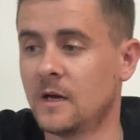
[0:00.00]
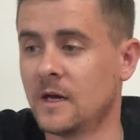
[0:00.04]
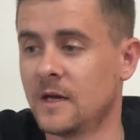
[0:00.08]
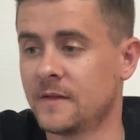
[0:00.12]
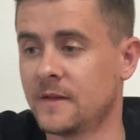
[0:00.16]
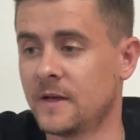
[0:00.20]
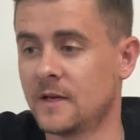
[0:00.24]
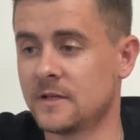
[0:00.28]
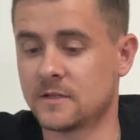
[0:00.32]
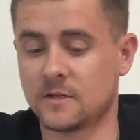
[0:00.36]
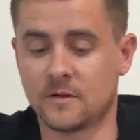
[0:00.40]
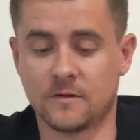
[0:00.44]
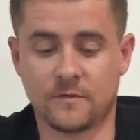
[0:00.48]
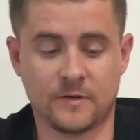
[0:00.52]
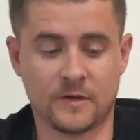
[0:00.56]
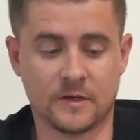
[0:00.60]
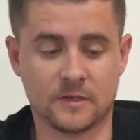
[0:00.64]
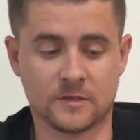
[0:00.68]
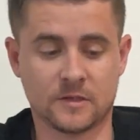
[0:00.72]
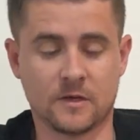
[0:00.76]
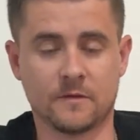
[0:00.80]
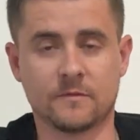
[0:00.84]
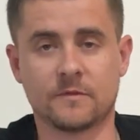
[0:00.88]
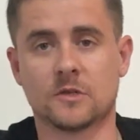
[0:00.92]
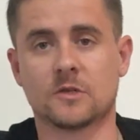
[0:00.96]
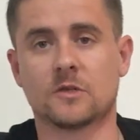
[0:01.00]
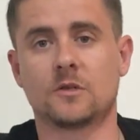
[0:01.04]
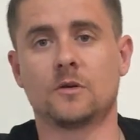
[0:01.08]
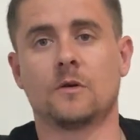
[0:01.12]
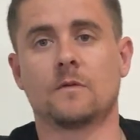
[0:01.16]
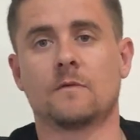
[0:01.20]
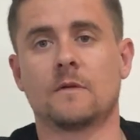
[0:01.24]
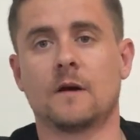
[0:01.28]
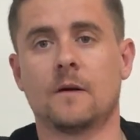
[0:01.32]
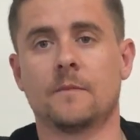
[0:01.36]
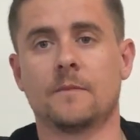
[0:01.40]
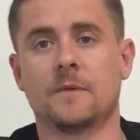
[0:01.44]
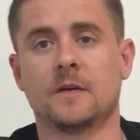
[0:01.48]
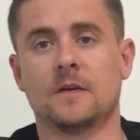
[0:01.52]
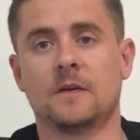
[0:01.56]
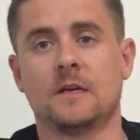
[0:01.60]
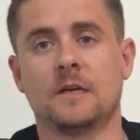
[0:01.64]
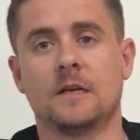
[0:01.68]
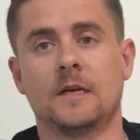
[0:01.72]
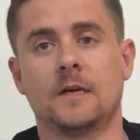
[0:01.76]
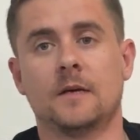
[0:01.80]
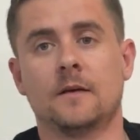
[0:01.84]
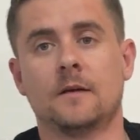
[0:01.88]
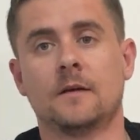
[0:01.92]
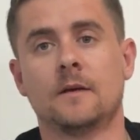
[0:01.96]
These are the things I've just got around me
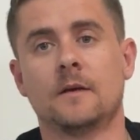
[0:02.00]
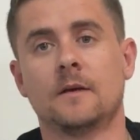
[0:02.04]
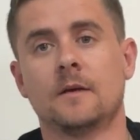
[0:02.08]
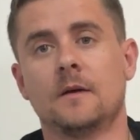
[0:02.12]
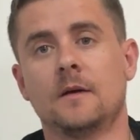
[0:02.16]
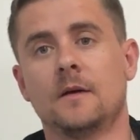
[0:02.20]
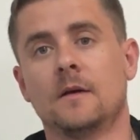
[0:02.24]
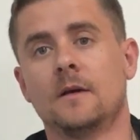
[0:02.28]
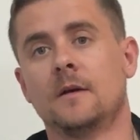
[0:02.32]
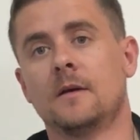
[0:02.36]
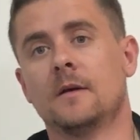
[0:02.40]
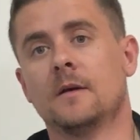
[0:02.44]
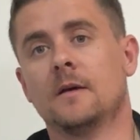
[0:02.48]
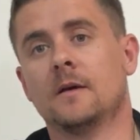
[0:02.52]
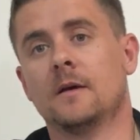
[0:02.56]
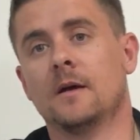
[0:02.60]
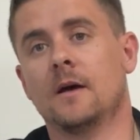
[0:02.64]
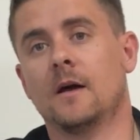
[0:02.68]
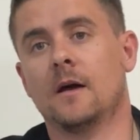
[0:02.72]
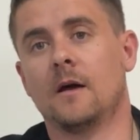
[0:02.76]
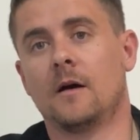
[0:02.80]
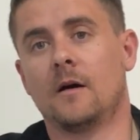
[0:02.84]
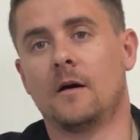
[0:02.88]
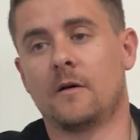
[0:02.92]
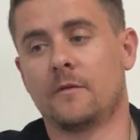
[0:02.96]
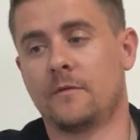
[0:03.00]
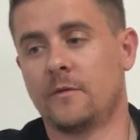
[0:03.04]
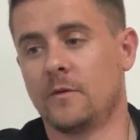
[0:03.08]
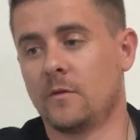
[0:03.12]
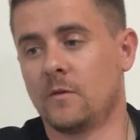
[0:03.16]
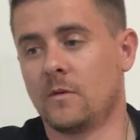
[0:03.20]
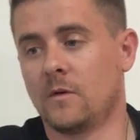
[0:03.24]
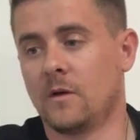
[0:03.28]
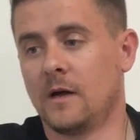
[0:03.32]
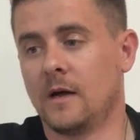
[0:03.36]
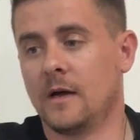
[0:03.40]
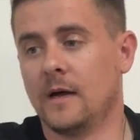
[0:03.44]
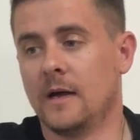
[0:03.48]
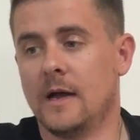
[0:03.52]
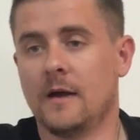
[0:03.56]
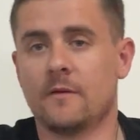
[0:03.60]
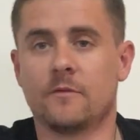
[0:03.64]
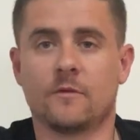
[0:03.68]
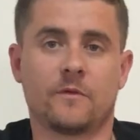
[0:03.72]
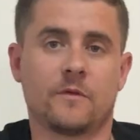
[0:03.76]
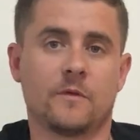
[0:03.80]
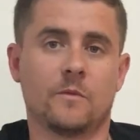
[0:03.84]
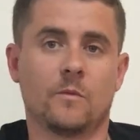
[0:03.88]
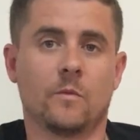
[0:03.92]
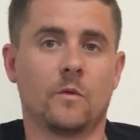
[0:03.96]
here. I feel like
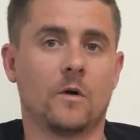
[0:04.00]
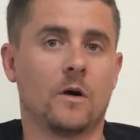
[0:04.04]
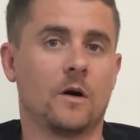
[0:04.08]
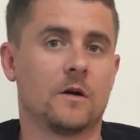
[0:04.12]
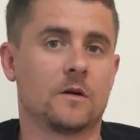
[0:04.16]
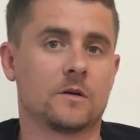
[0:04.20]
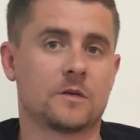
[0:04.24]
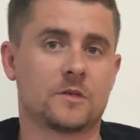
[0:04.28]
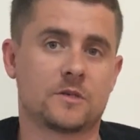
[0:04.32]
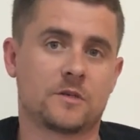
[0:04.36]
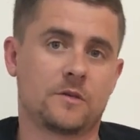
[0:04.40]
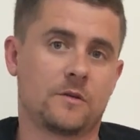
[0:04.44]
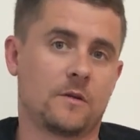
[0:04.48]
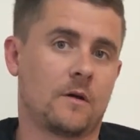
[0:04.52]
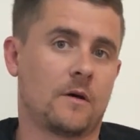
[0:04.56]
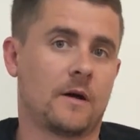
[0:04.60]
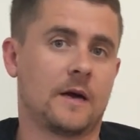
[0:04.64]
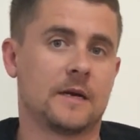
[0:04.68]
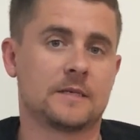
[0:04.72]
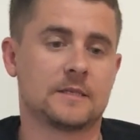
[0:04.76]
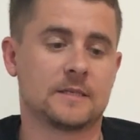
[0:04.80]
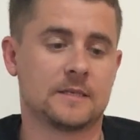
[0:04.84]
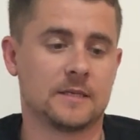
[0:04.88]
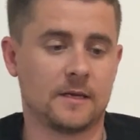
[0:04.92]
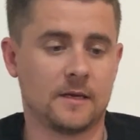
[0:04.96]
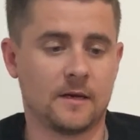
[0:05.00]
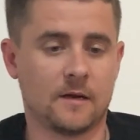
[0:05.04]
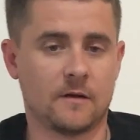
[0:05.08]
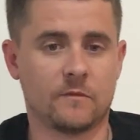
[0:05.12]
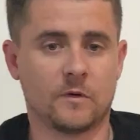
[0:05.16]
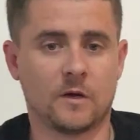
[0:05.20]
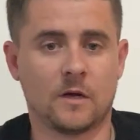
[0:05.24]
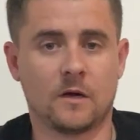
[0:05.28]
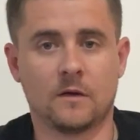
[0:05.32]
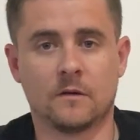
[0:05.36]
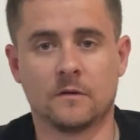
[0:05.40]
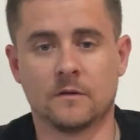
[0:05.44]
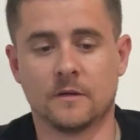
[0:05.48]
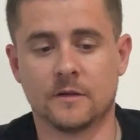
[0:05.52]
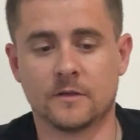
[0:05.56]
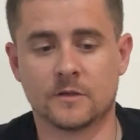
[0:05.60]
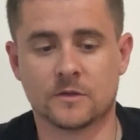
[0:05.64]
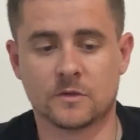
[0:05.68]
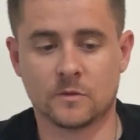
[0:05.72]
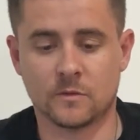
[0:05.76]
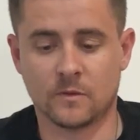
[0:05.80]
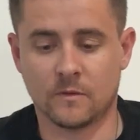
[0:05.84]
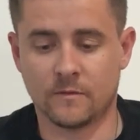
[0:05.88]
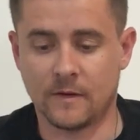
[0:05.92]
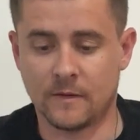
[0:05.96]
everything works nice together and
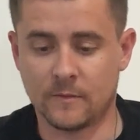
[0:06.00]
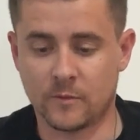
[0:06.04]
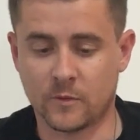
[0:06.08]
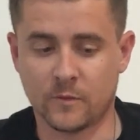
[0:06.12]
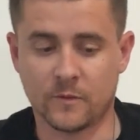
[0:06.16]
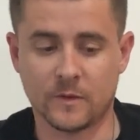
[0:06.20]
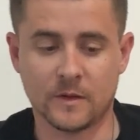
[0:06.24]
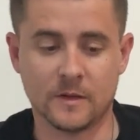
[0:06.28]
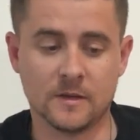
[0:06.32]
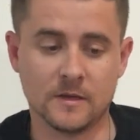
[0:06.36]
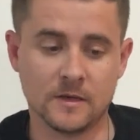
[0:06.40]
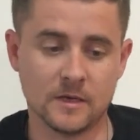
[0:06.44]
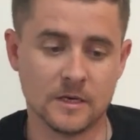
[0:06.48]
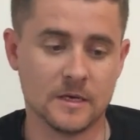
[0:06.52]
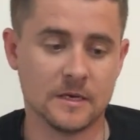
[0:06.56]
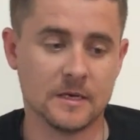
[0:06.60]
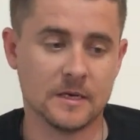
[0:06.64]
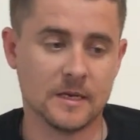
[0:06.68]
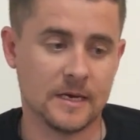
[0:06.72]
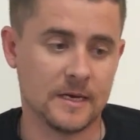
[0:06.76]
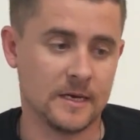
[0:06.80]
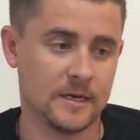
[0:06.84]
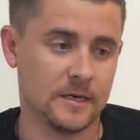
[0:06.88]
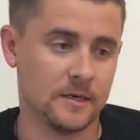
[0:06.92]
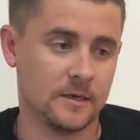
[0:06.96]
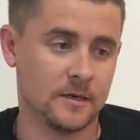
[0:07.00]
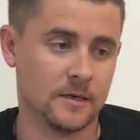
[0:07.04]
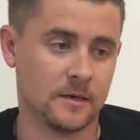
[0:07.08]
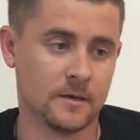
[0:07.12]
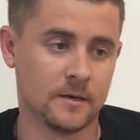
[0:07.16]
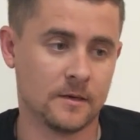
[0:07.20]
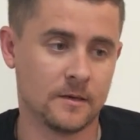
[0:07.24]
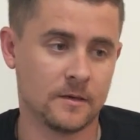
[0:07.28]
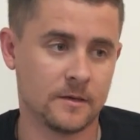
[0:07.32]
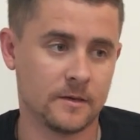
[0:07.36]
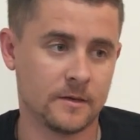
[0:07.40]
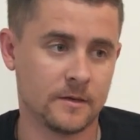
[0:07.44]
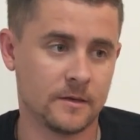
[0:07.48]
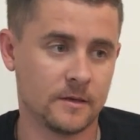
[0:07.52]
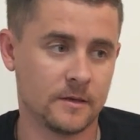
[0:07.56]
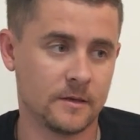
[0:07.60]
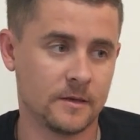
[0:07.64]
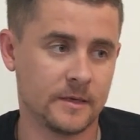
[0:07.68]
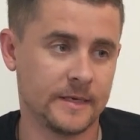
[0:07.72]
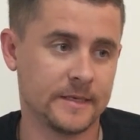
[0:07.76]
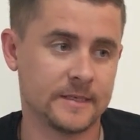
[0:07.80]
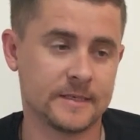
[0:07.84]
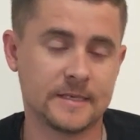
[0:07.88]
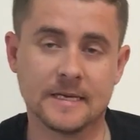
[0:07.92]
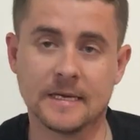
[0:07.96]
sort of everything that you need
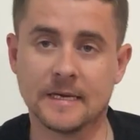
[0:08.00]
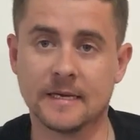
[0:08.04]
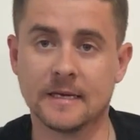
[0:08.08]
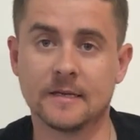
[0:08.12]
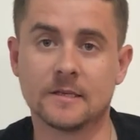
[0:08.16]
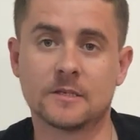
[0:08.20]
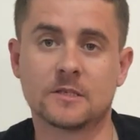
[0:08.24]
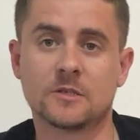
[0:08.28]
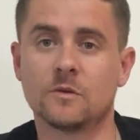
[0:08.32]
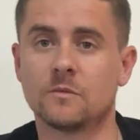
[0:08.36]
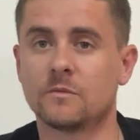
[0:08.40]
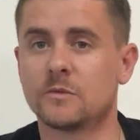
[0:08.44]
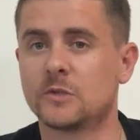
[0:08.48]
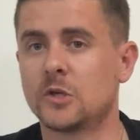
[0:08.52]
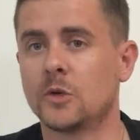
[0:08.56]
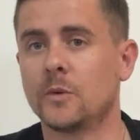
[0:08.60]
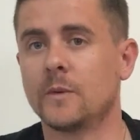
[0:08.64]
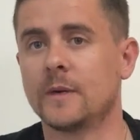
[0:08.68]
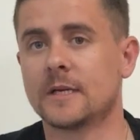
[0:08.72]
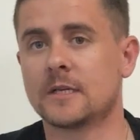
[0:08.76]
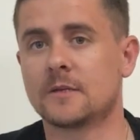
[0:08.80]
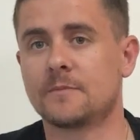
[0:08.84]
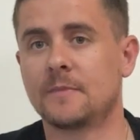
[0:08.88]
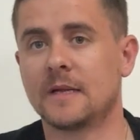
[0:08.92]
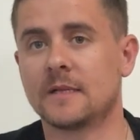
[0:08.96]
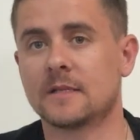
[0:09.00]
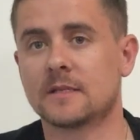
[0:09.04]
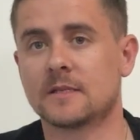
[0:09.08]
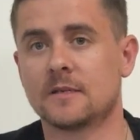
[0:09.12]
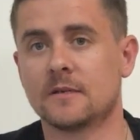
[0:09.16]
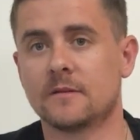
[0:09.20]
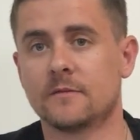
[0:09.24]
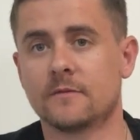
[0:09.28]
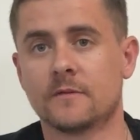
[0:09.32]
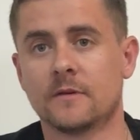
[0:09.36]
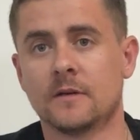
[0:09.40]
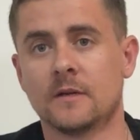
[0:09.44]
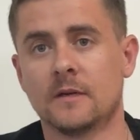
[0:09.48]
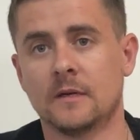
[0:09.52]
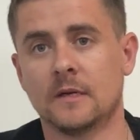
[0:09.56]
is here. It's not too expensive,